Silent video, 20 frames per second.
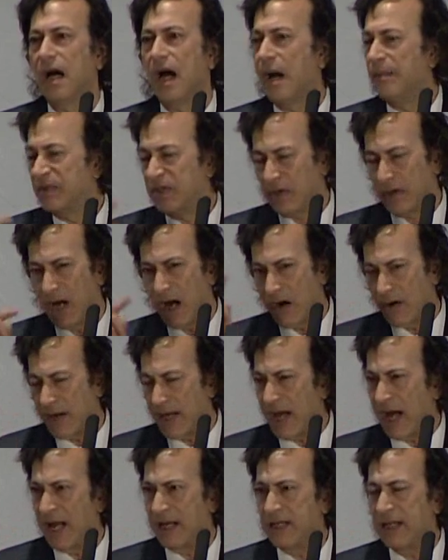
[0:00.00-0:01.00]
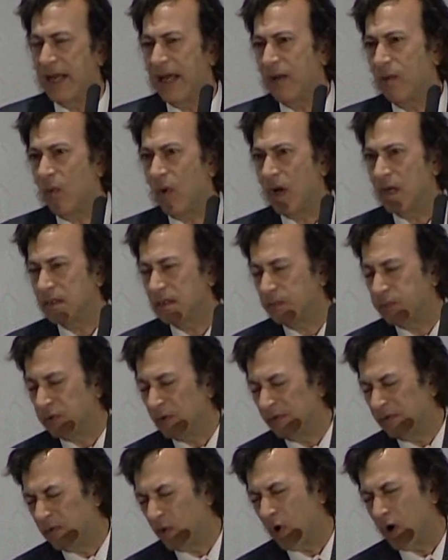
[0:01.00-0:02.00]
Ariadne was
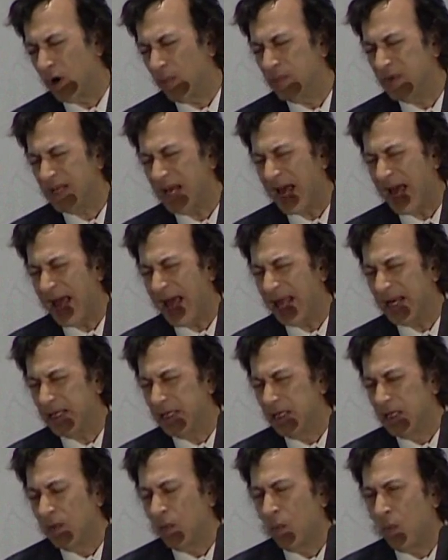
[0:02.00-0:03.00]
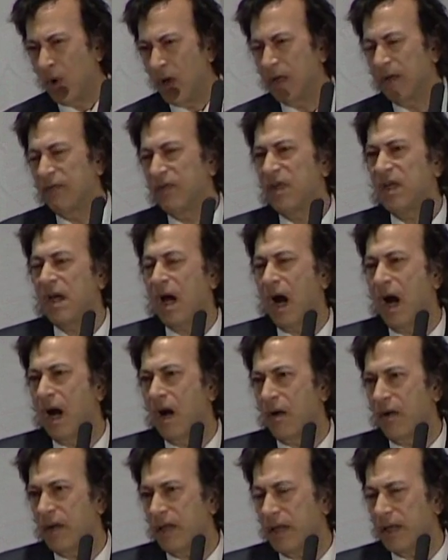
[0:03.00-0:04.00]
performed, and one of the
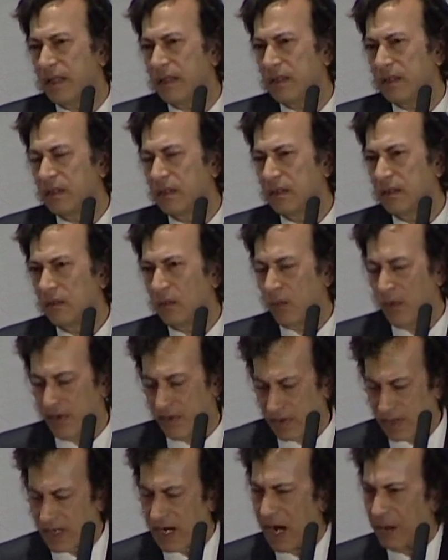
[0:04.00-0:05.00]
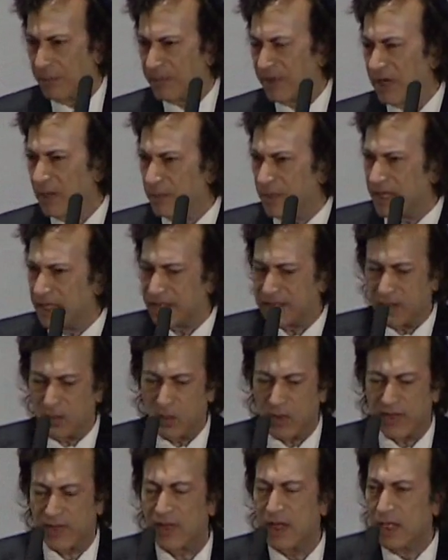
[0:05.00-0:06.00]
arias, with accompaniment and
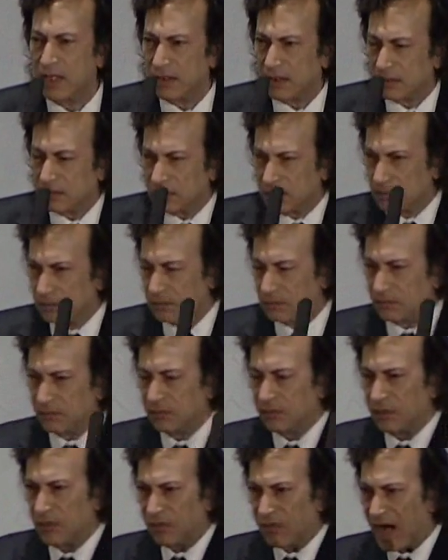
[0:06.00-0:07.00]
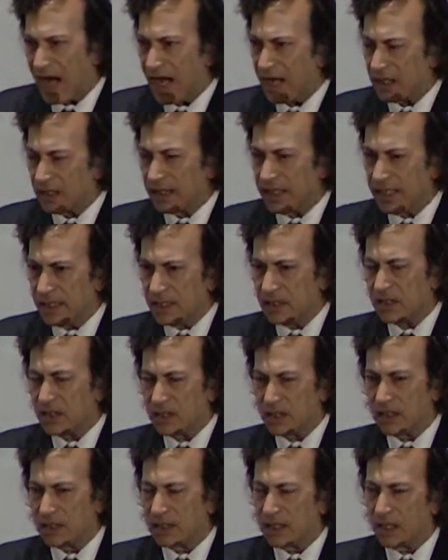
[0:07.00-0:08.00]
with violins
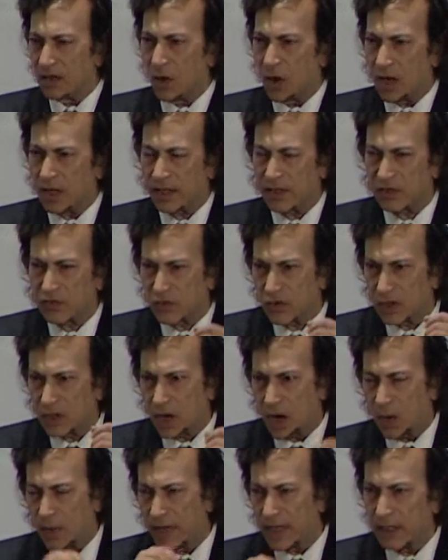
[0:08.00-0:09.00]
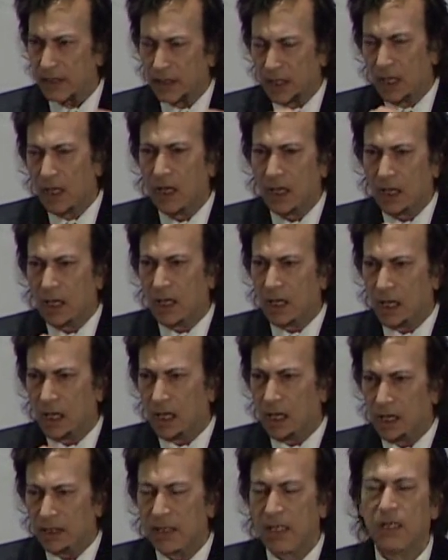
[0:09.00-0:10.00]
in the little orchestra going,
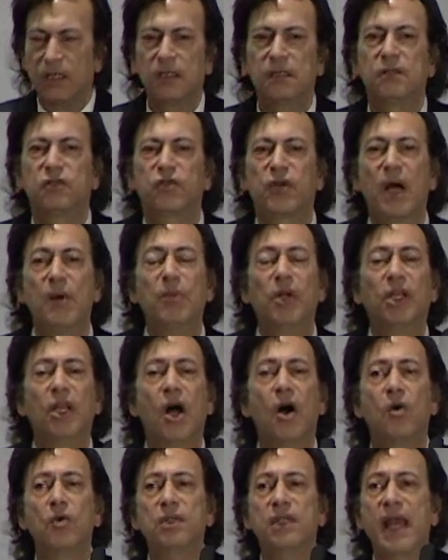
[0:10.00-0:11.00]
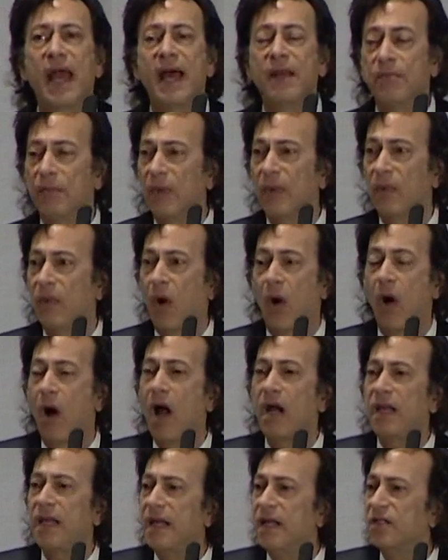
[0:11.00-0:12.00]
tremolos, and the
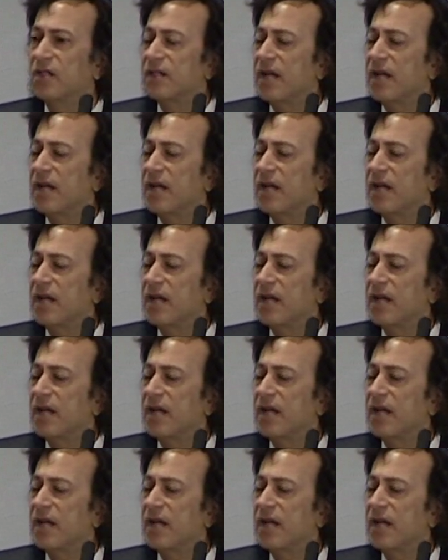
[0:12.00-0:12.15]
audience